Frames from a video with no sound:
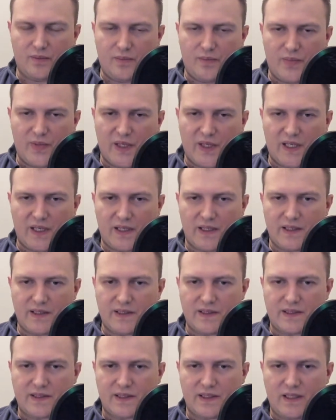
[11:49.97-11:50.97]

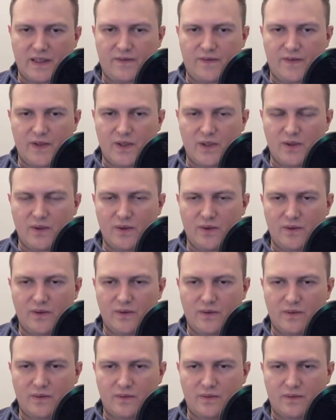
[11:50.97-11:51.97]
because if
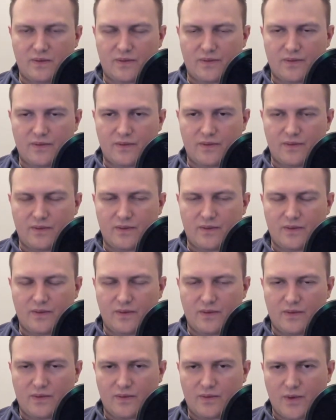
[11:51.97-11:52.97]
you
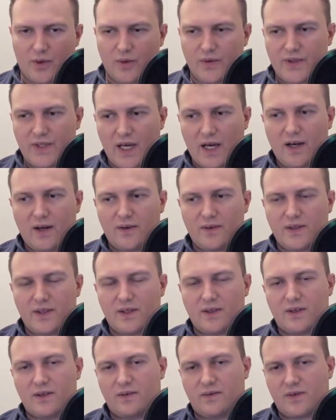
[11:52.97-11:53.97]
wrote down
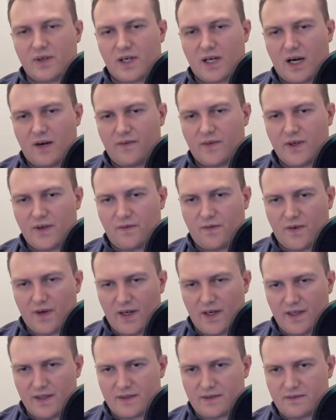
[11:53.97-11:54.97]
your recovery
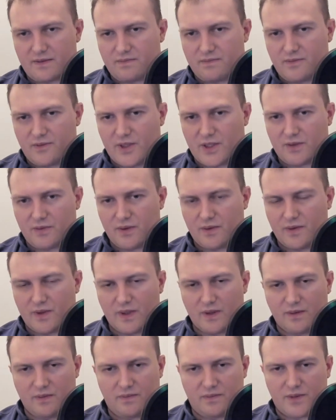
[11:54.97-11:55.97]
phrase, which we
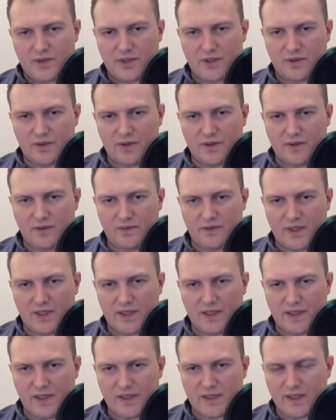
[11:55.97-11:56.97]
will show you what
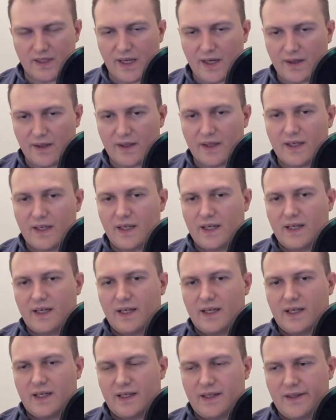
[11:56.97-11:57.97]
it is later,
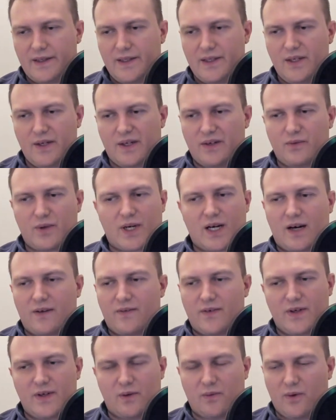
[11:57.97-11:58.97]
you can
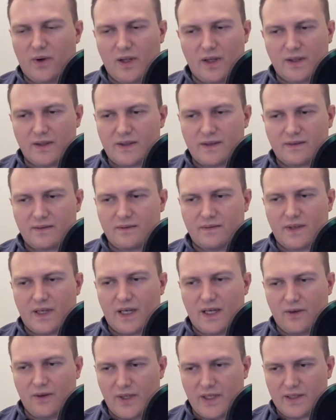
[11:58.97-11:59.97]
recover your wallet
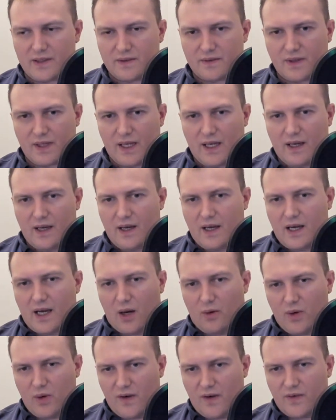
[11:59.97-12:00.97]
anyways.
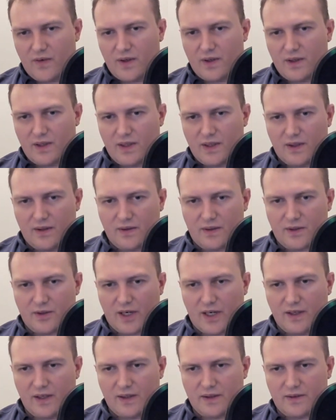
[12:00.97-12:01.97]
However,
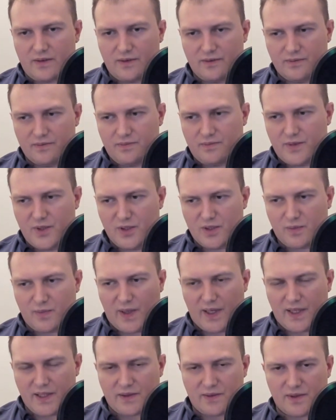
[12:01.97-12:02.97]
try not to use
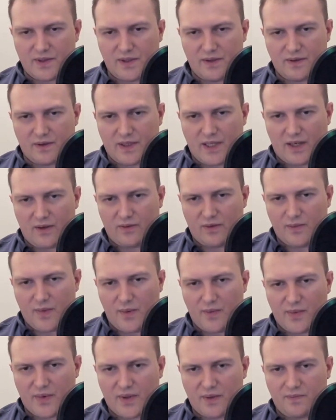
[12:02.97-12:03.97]
passwords you can't
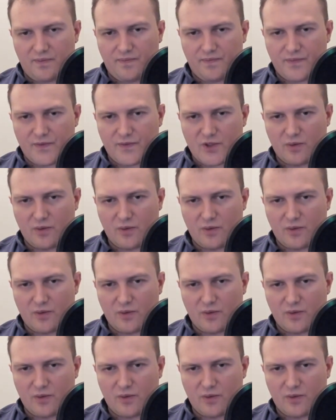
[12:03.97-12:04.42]
remember. So